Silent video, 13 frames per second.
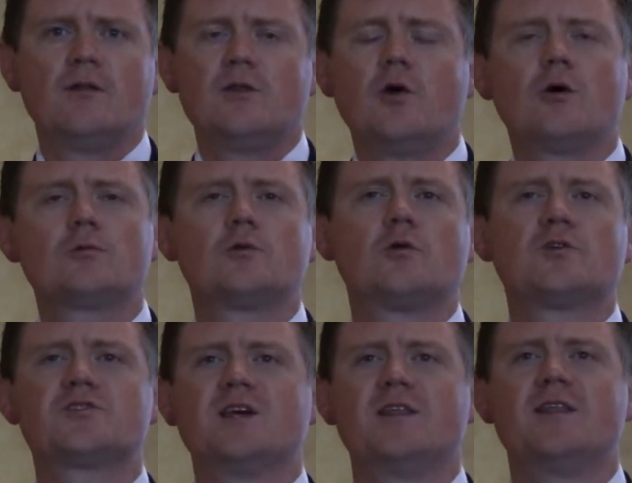The old
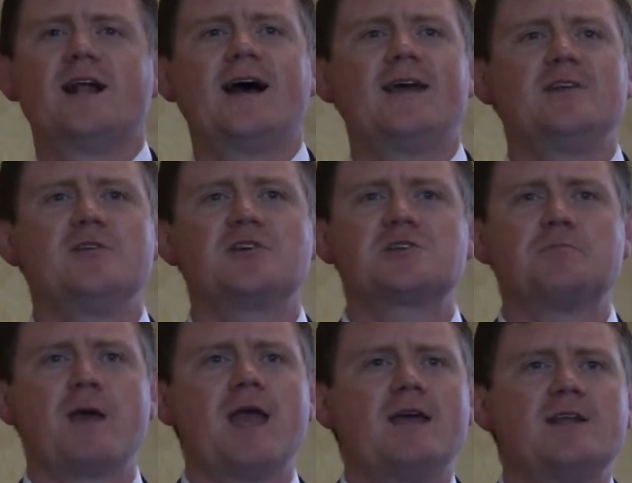rules said that I had to
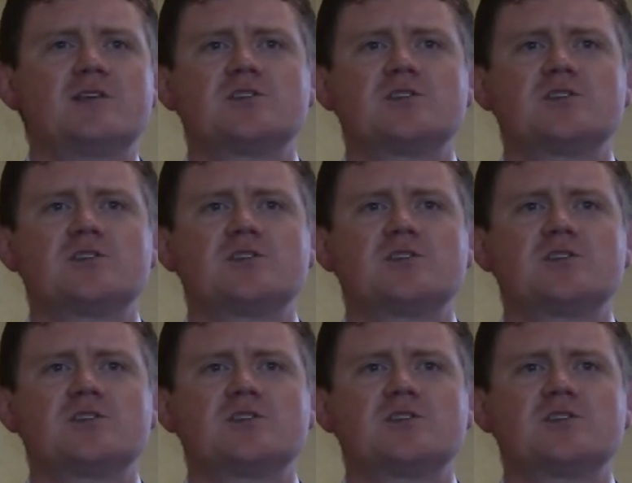expand,